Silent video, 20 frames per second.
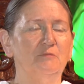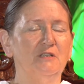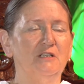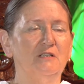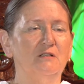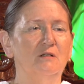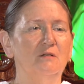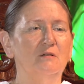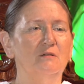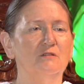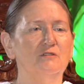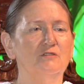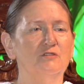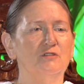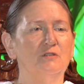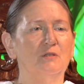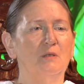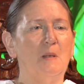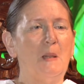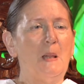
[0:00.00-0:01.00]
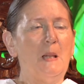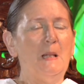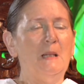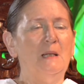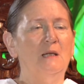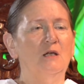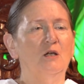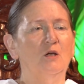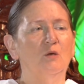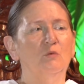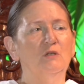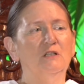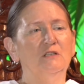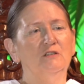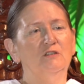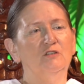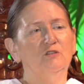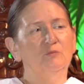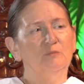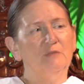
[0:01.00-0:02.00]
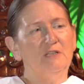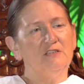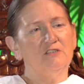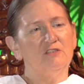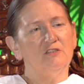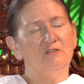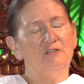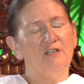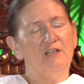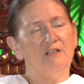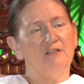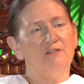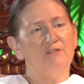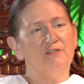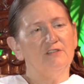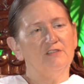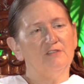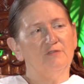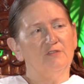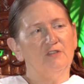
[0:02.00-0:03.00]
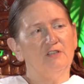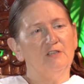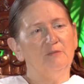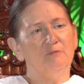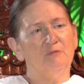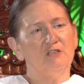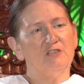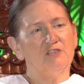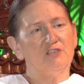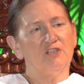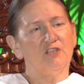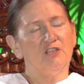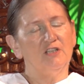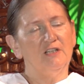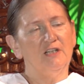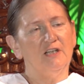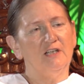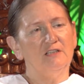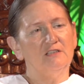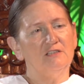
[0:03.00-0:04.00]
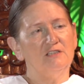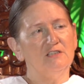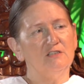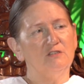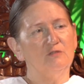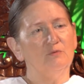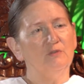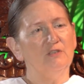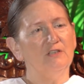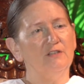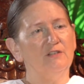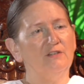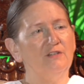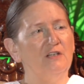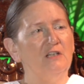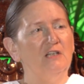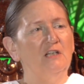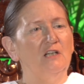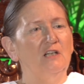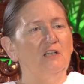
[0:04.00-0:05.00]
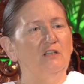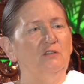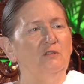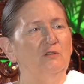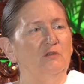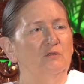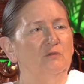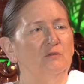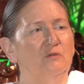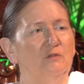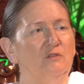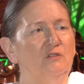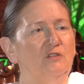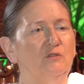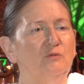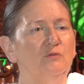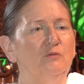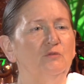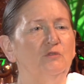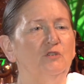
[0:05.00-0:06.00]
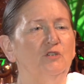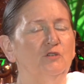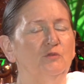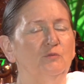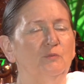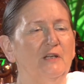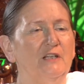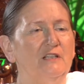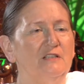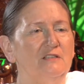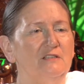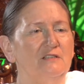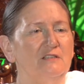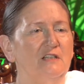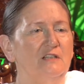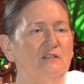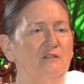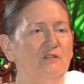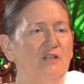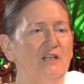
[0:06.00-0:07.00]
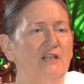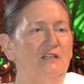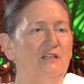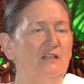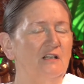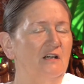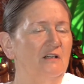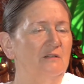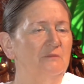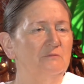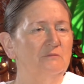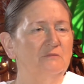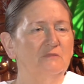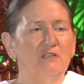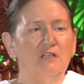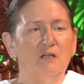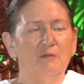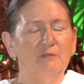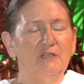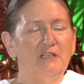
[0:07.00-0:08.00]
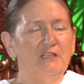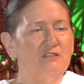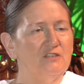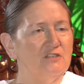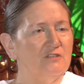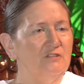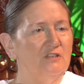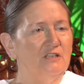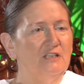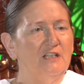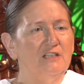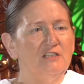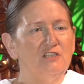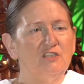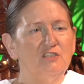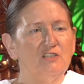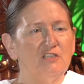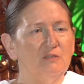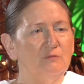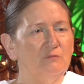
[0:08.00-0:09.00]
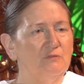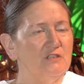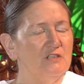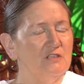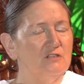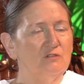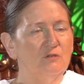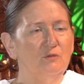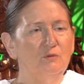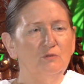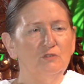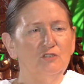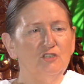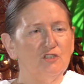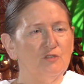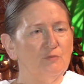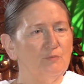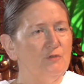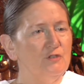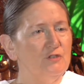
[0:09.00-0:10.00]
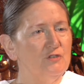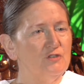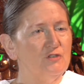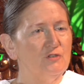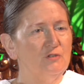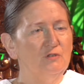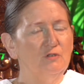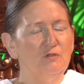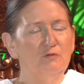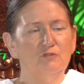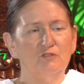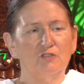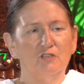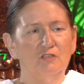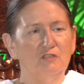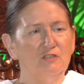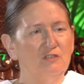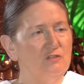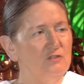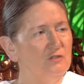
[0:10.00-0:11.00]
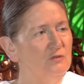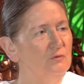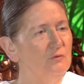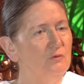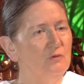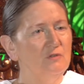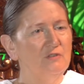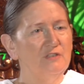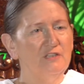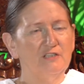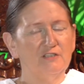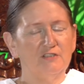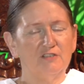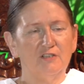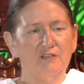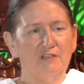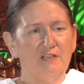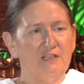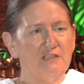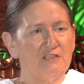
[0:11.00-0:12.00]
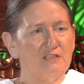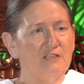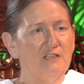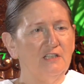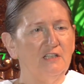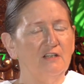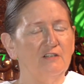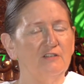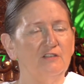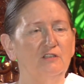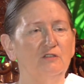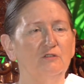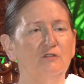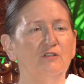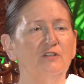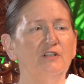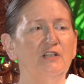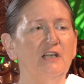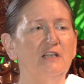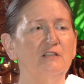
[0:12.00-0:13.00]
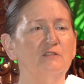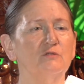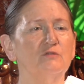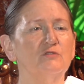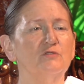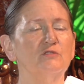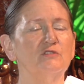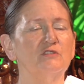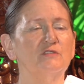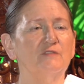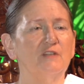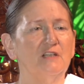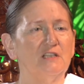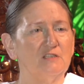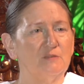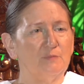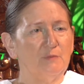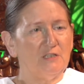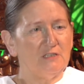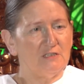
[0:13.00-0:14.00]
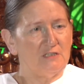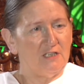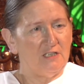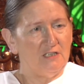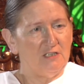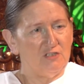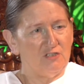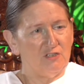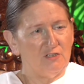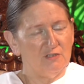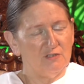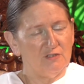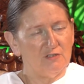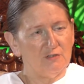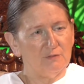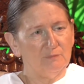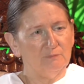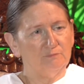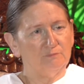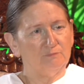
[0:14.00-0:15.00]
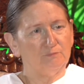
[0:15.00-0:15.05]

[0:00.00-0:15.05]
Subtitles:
because, well, your mental health is very much connected with, you know, you may say, okay, I'm coming into a relationship with this gorgeous person who's going to do all this and that and the other. You create all sorts of expectations.